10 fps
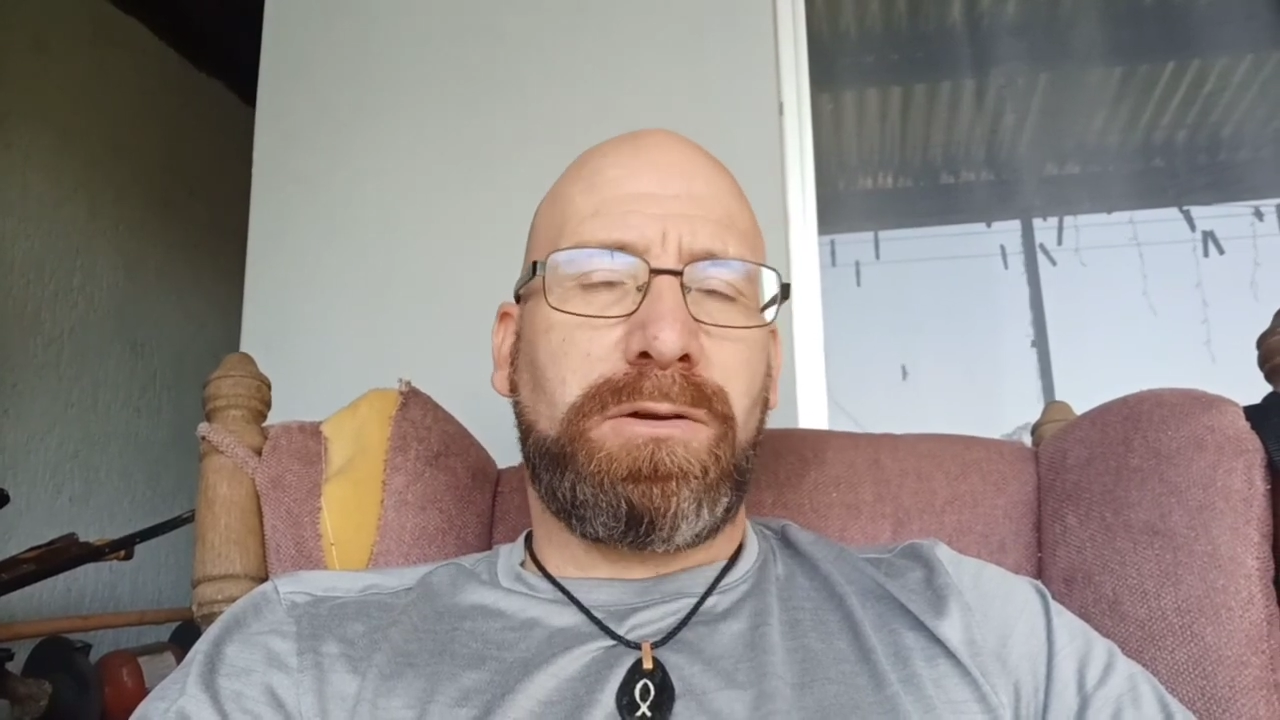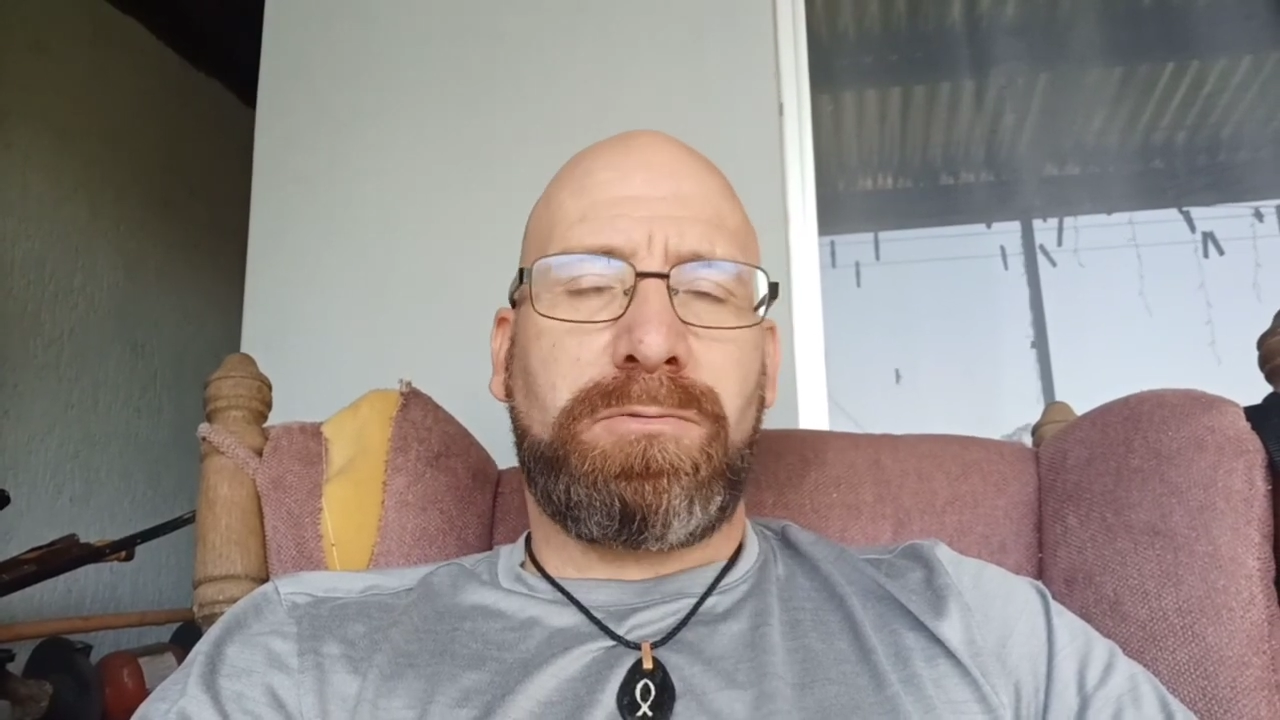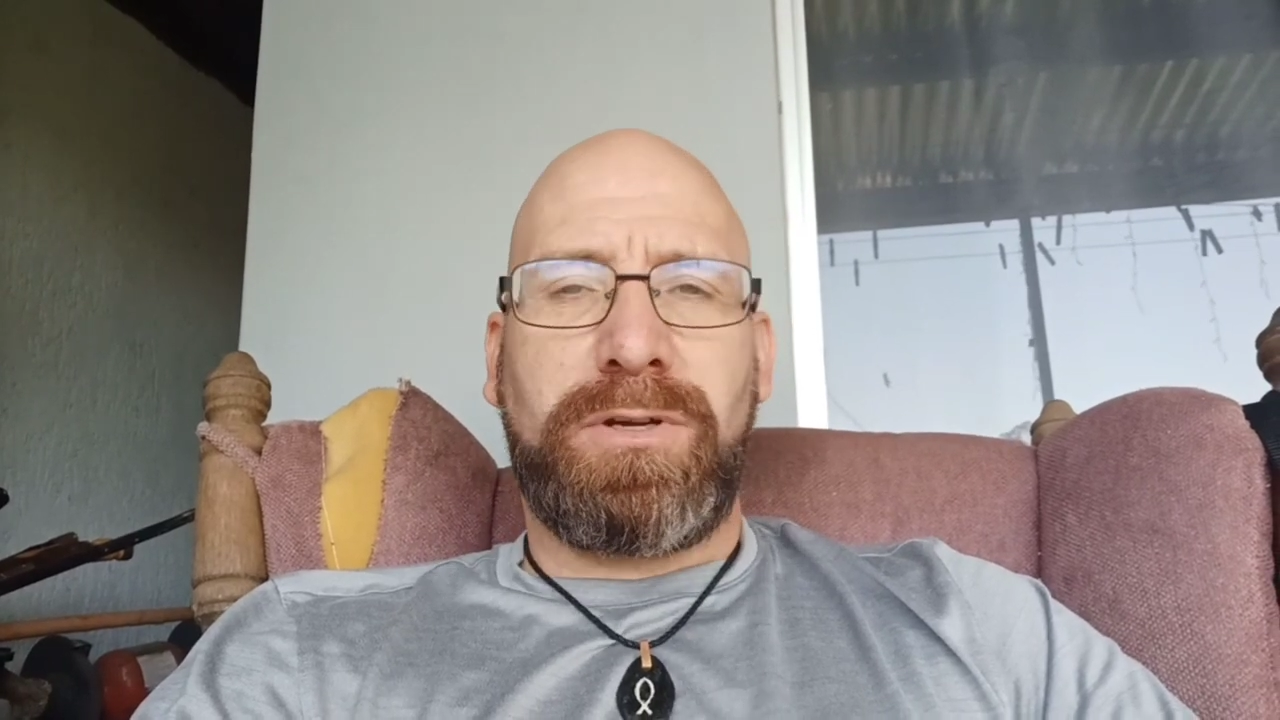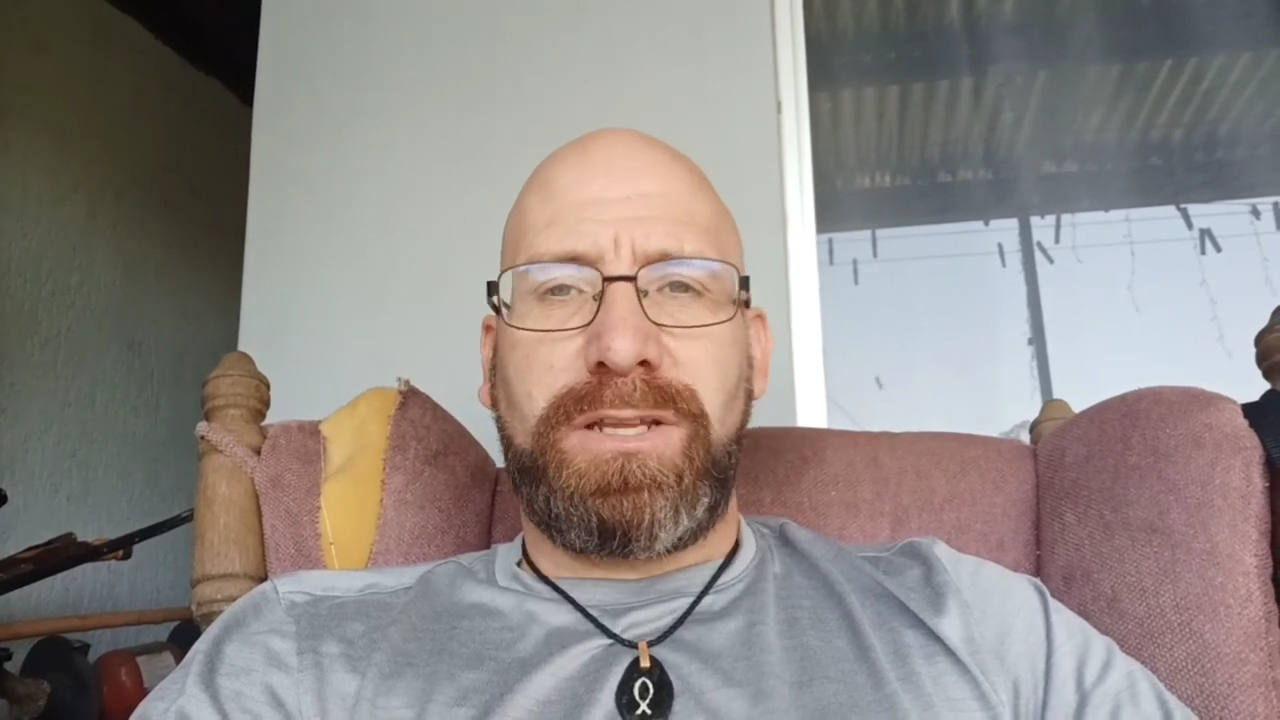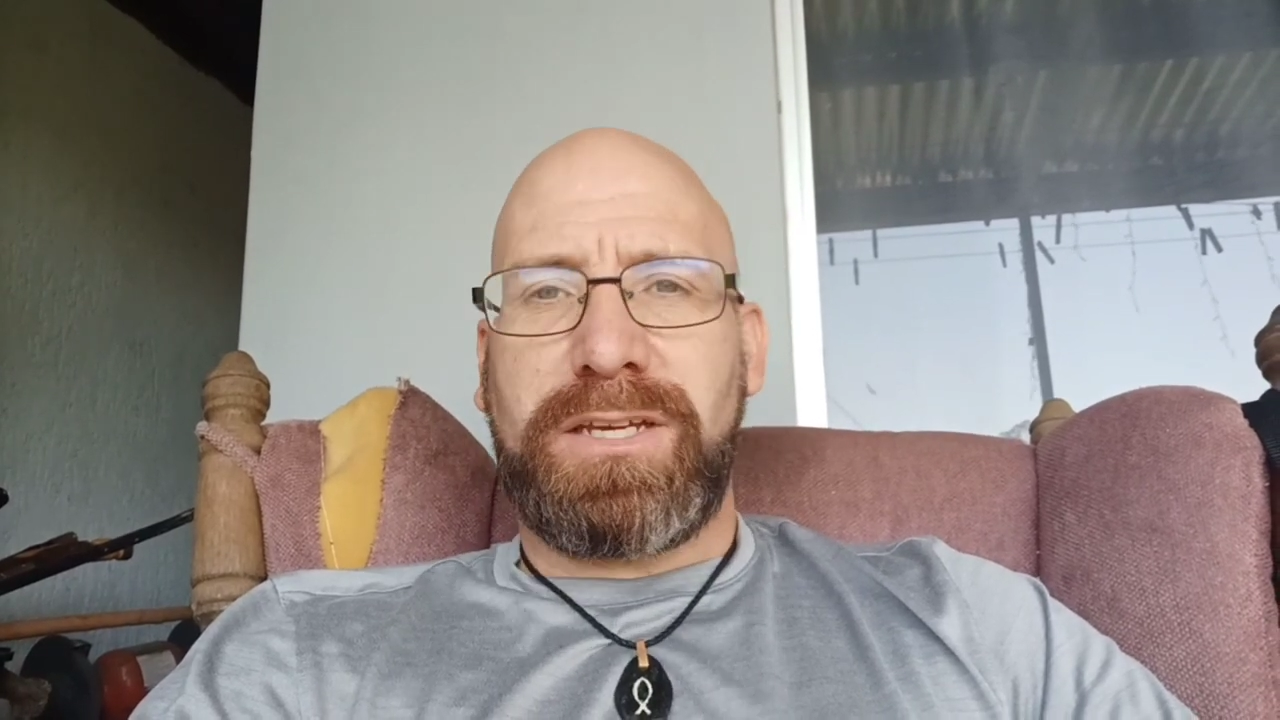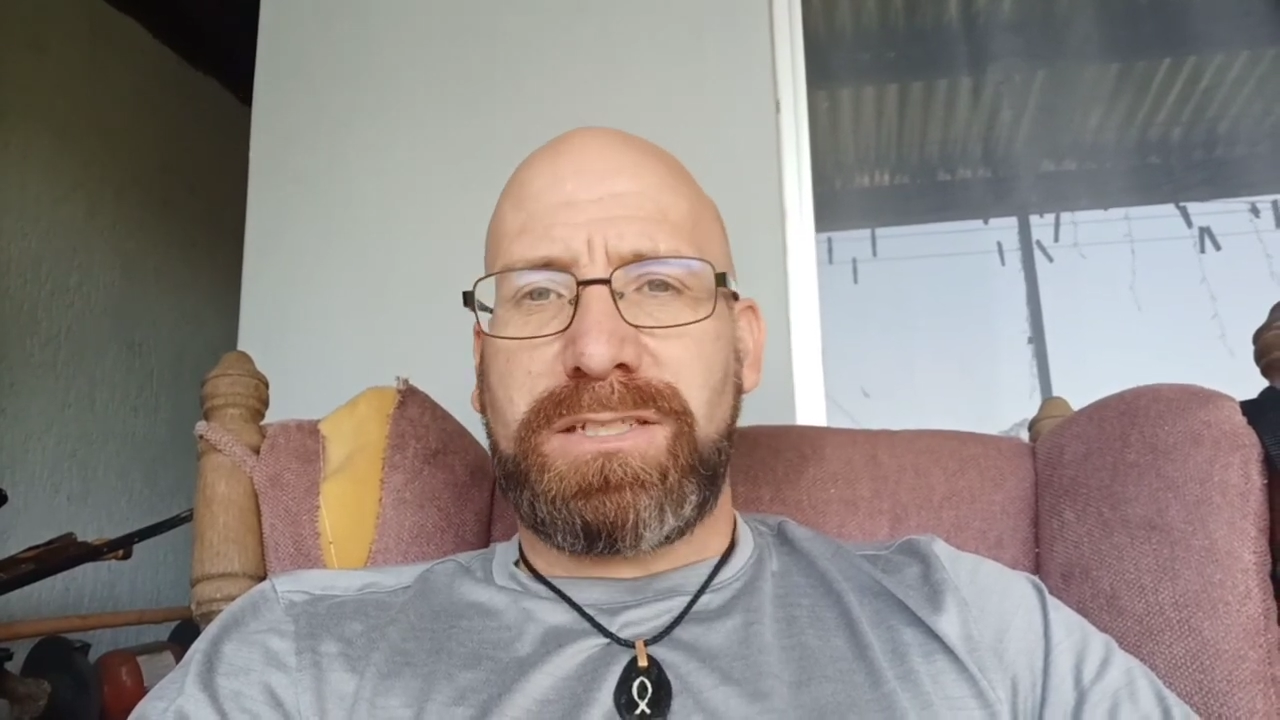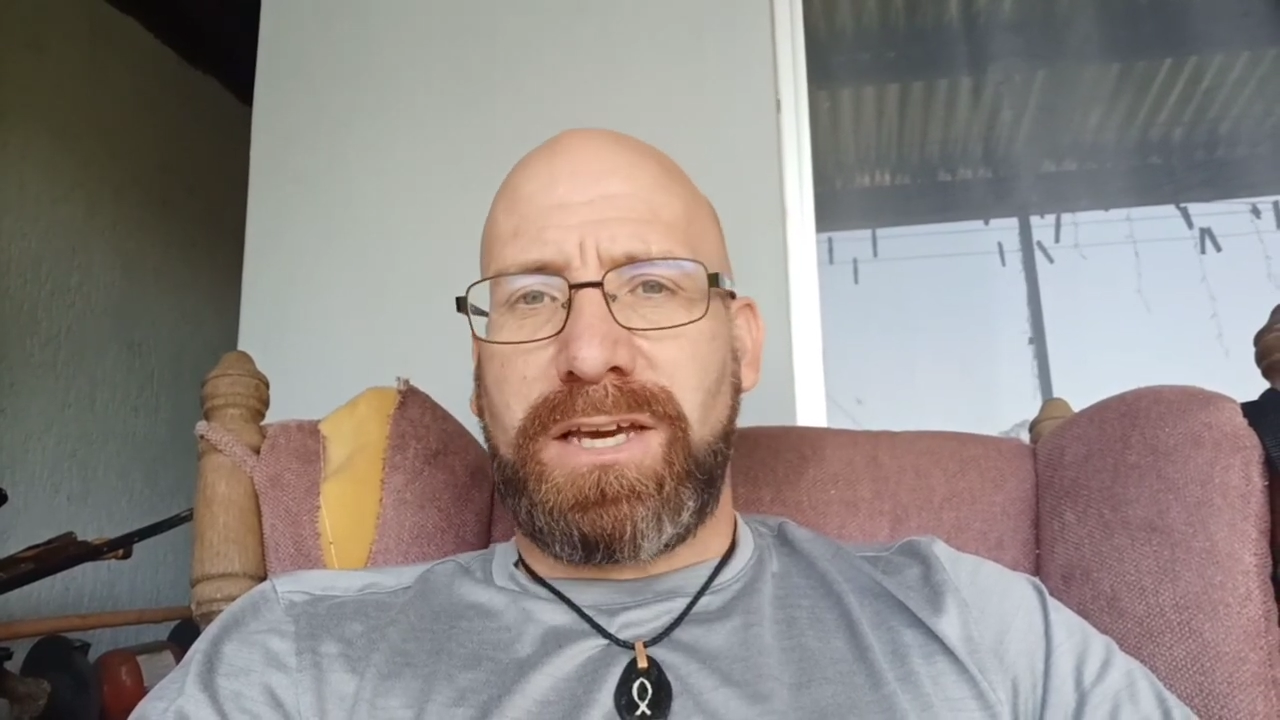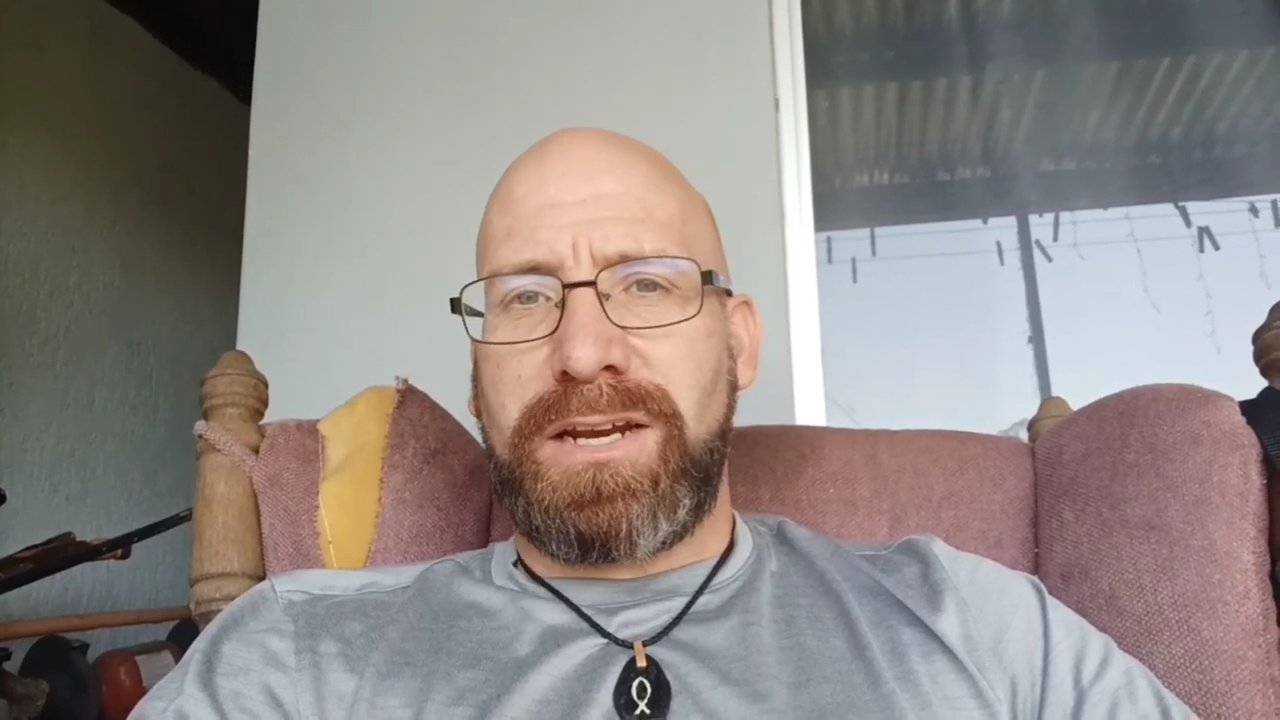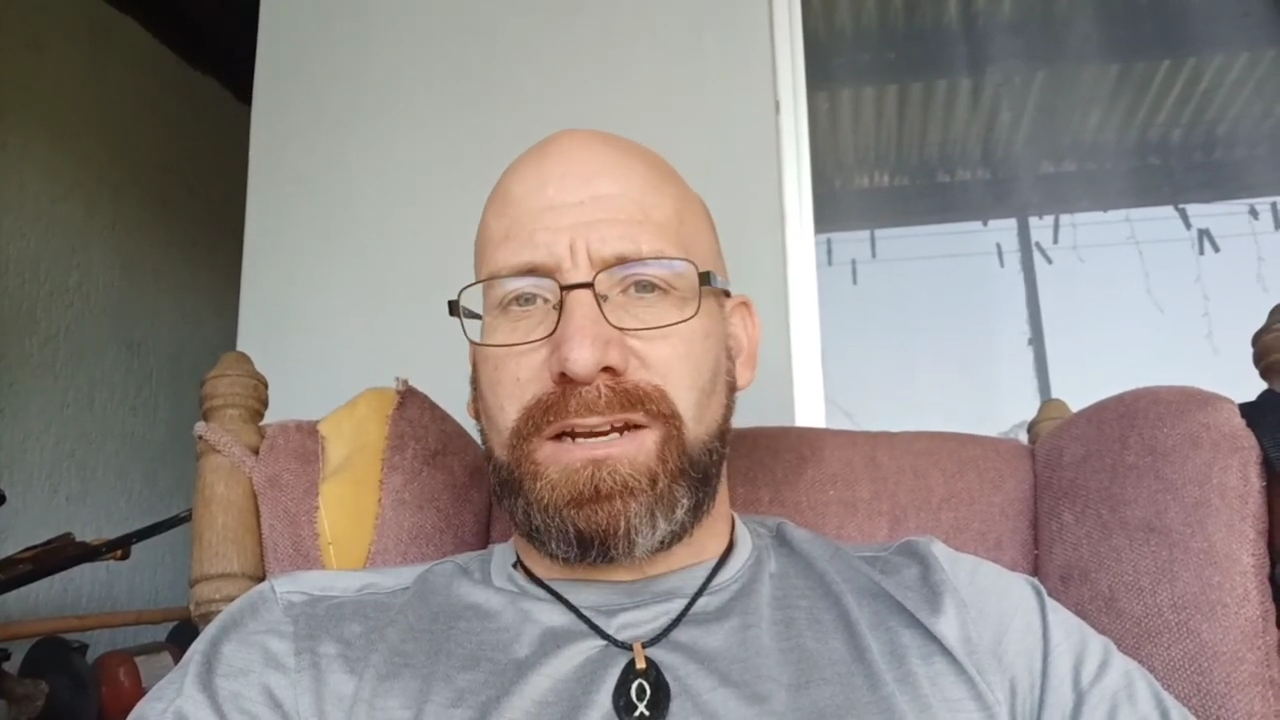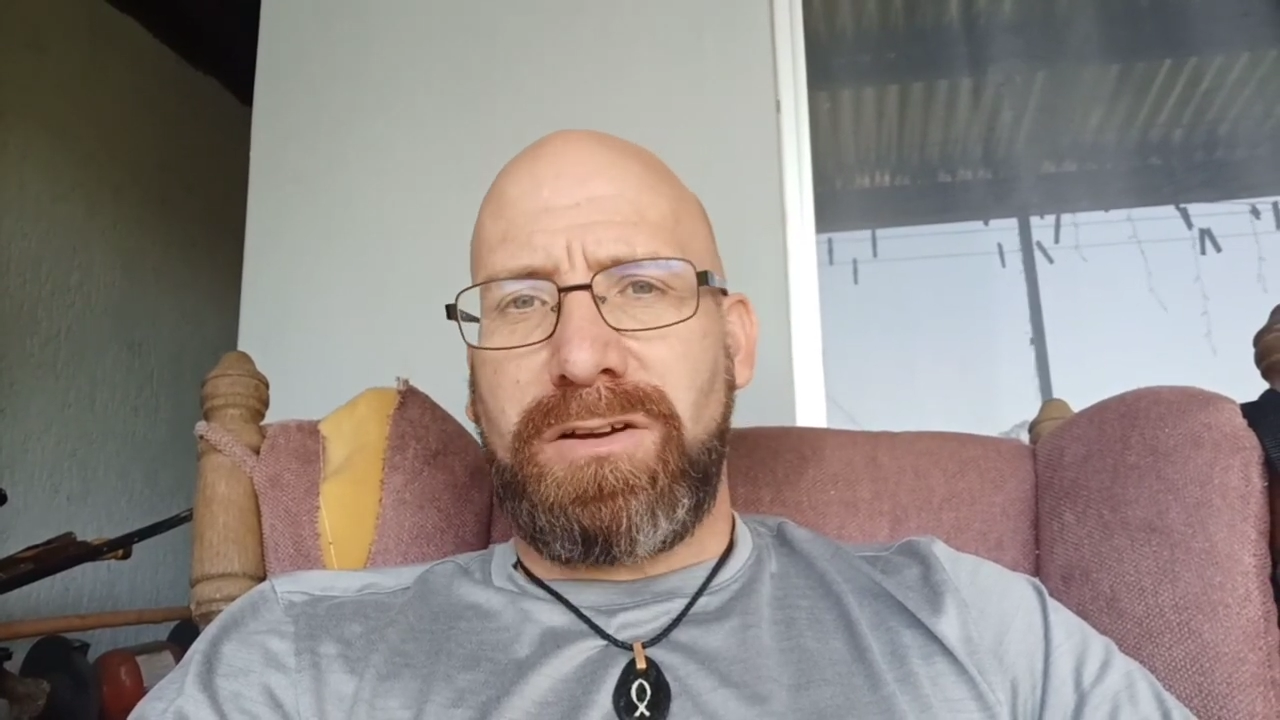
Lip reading: really excited.